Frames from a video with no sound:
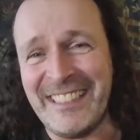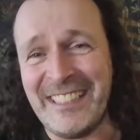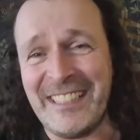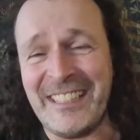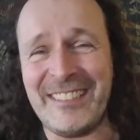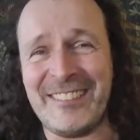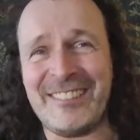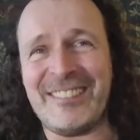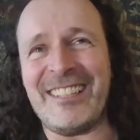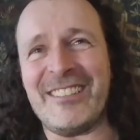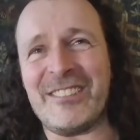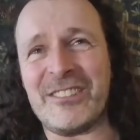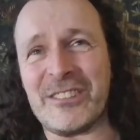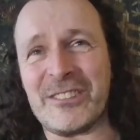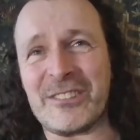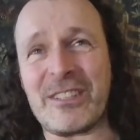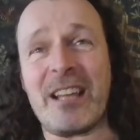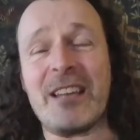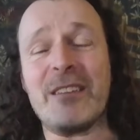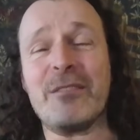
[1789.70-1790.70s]
It's
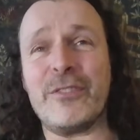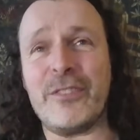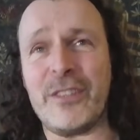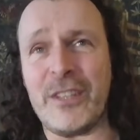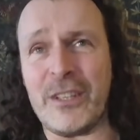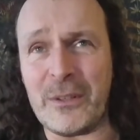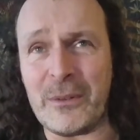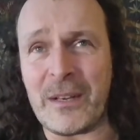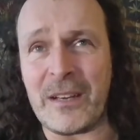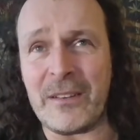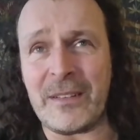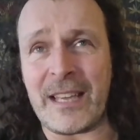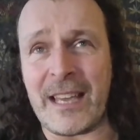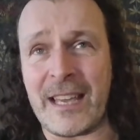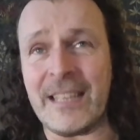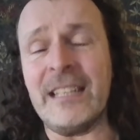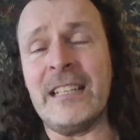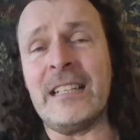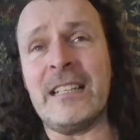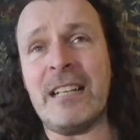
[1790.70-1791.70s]
just like, phew,
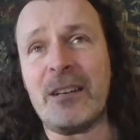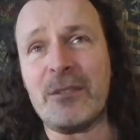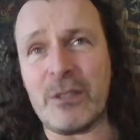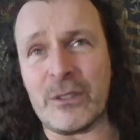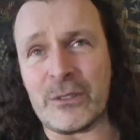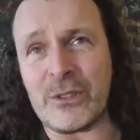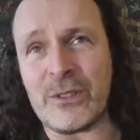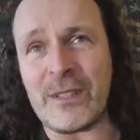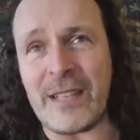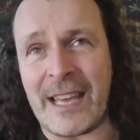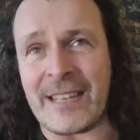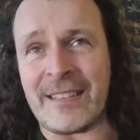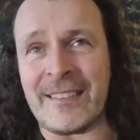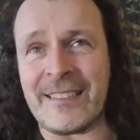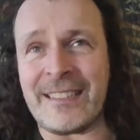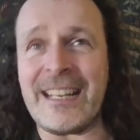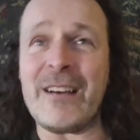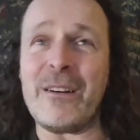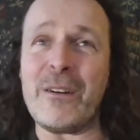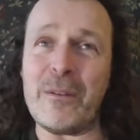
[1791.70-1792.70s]
okay, I've got to the
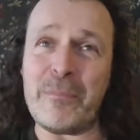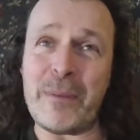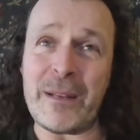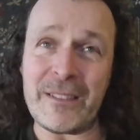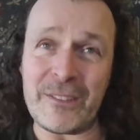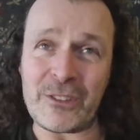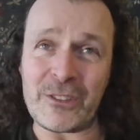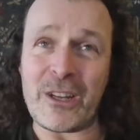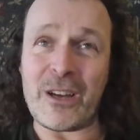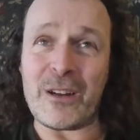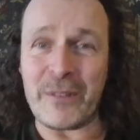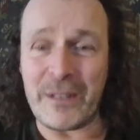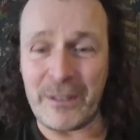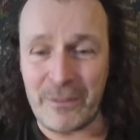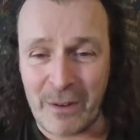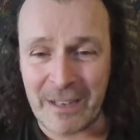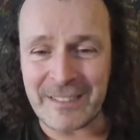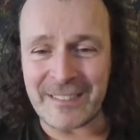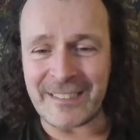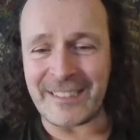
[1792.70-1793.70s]
end, now I better start
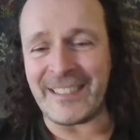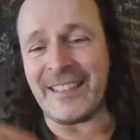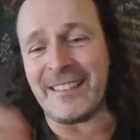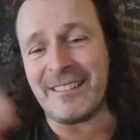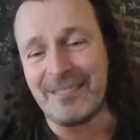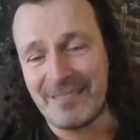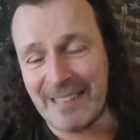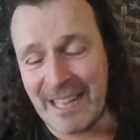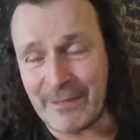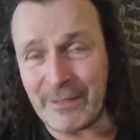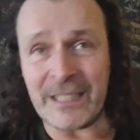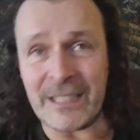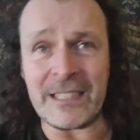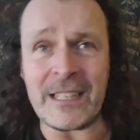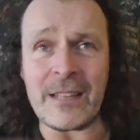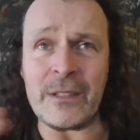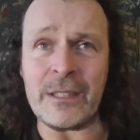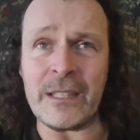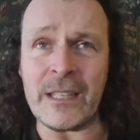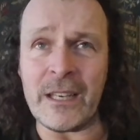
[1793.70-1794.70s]
rewriting it and having
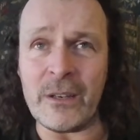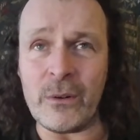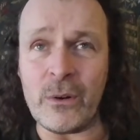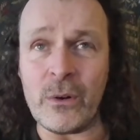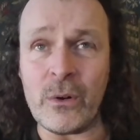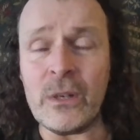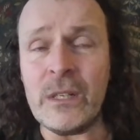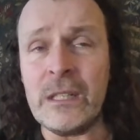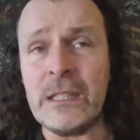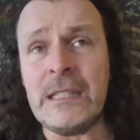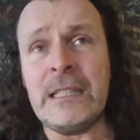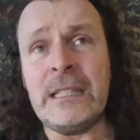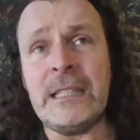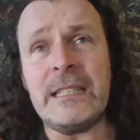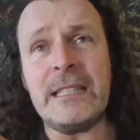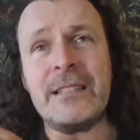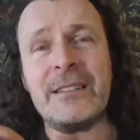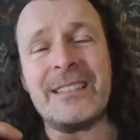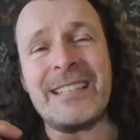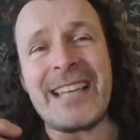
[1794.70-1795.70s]
another go. Or
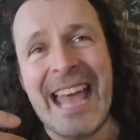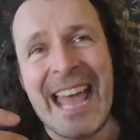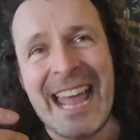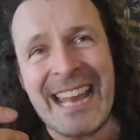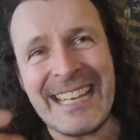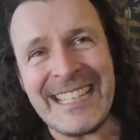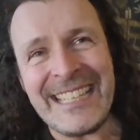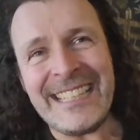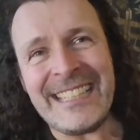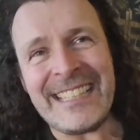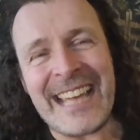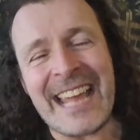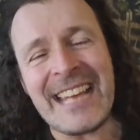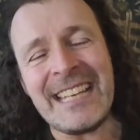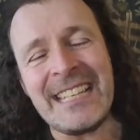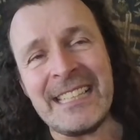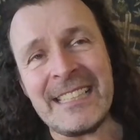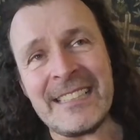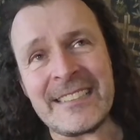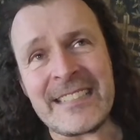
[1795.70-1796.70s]
any
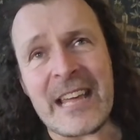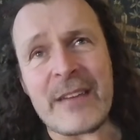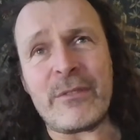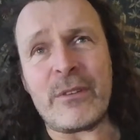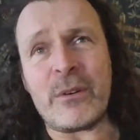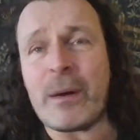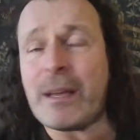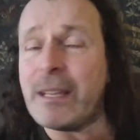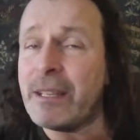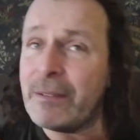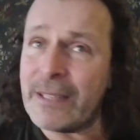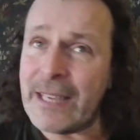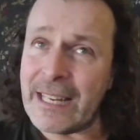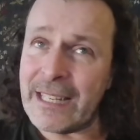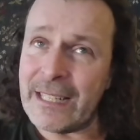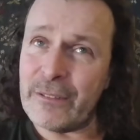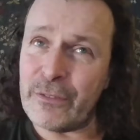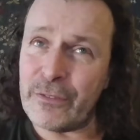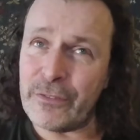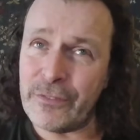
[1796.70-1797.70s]
endeavour where you
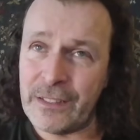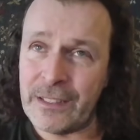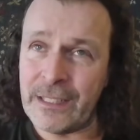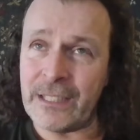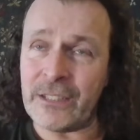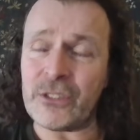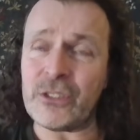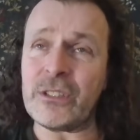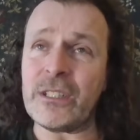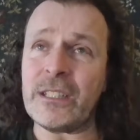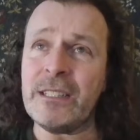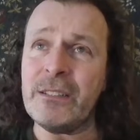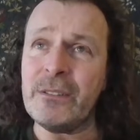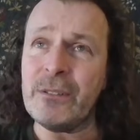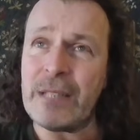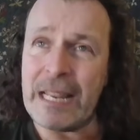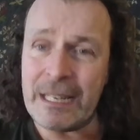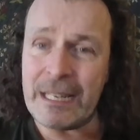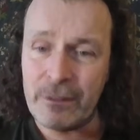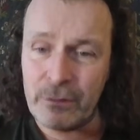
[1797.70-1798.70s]
get it finished and you
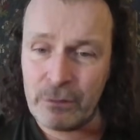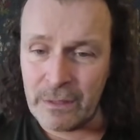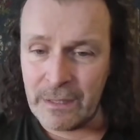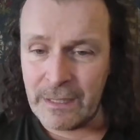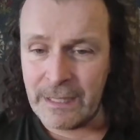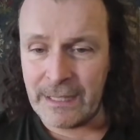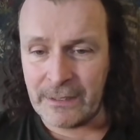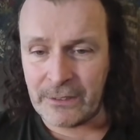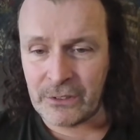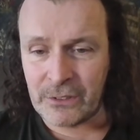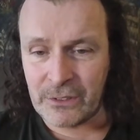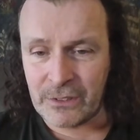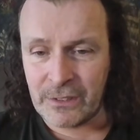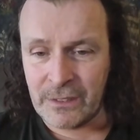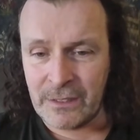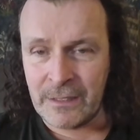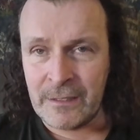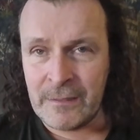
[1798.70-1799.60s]
get it released.